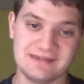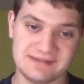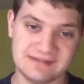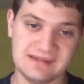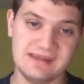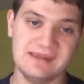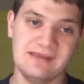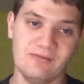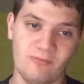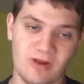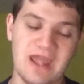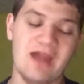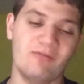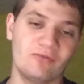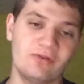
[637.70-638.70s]

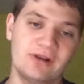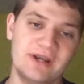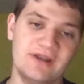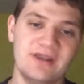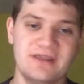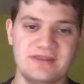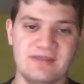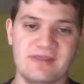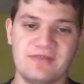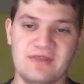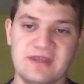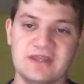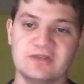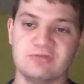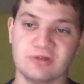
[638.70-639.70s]
we're in it. The
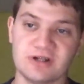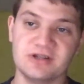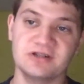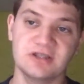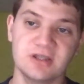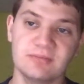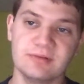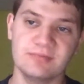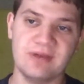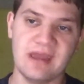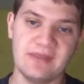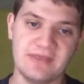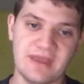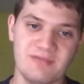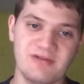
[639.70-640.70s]
thing is, we're in a global
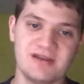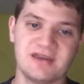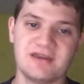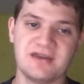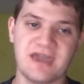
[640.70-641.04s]
pandemic,